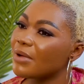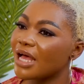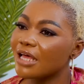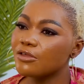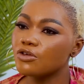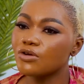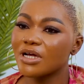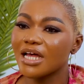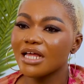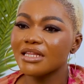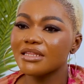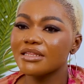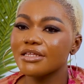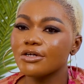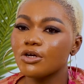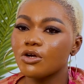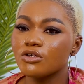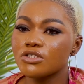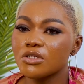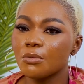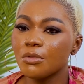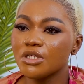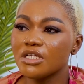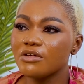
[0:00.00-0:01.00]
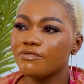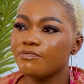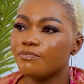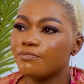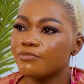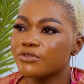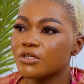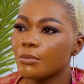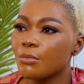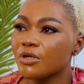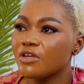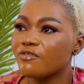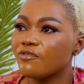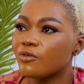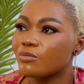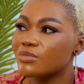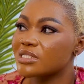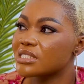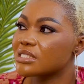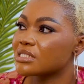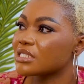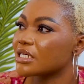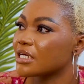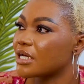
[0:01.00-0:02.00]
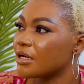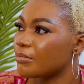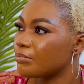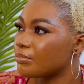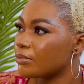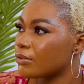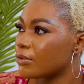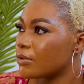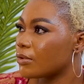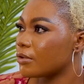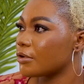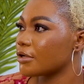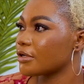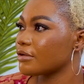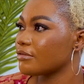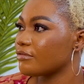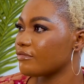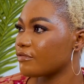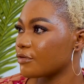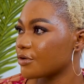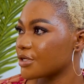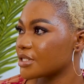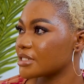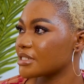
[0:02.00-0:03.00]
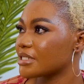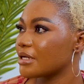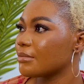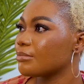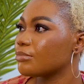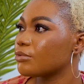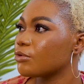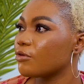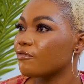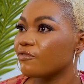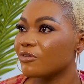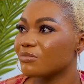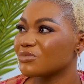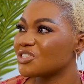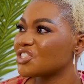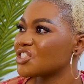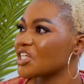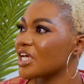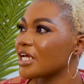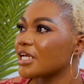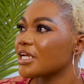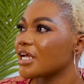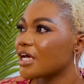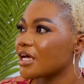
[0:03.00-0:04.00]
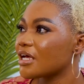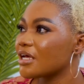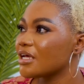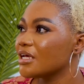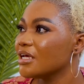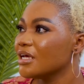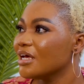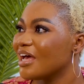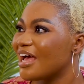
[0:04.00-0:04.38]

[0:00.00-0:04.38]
You can't think... Somebody from Singapore, for example, or from China...